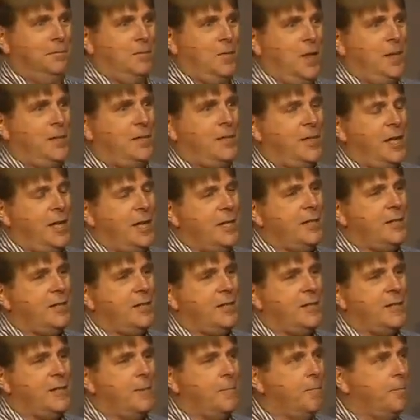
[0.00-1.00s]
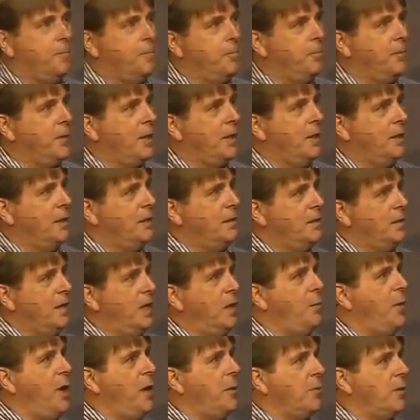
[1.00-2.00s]
and says,
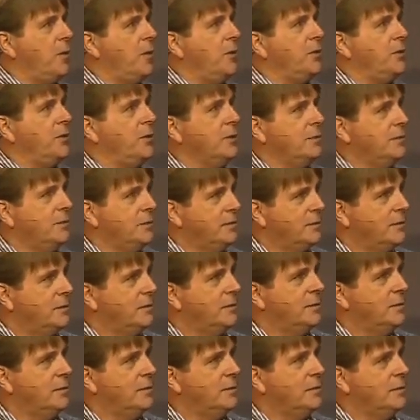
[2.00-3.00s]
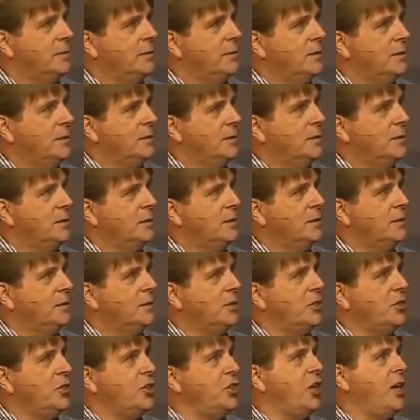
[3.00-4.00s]
Tell my brother
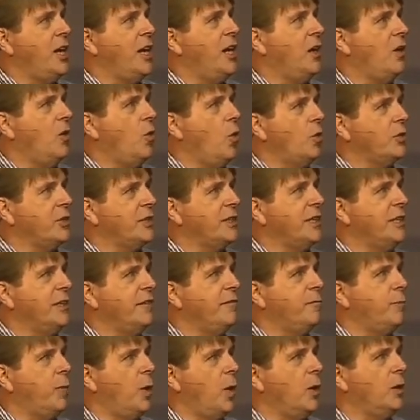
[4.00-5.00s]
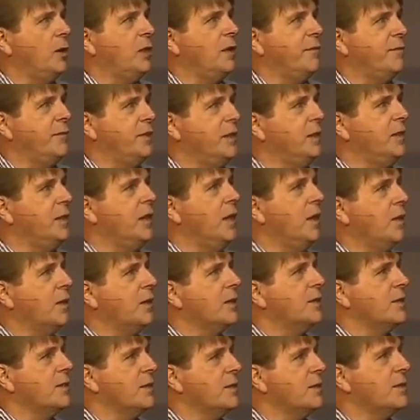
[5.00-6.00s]
to share or to give part of the
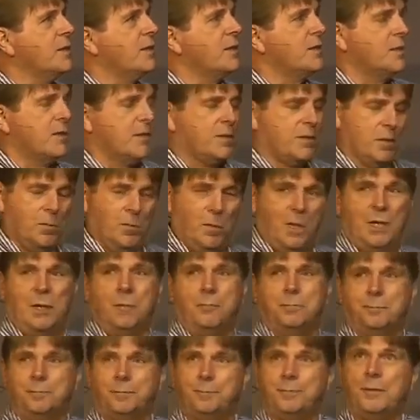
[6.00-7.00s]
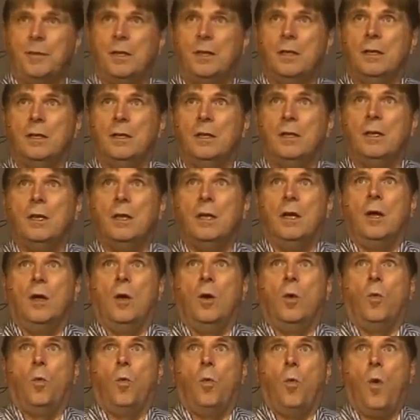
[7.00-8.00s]
inheritance to me.
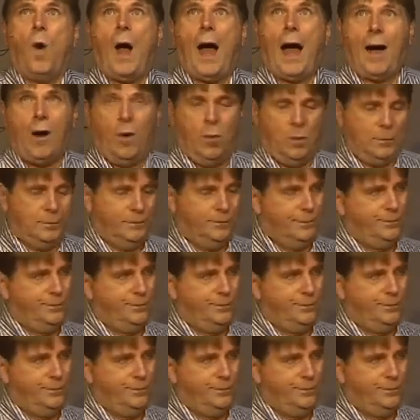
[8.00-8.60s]
Wow.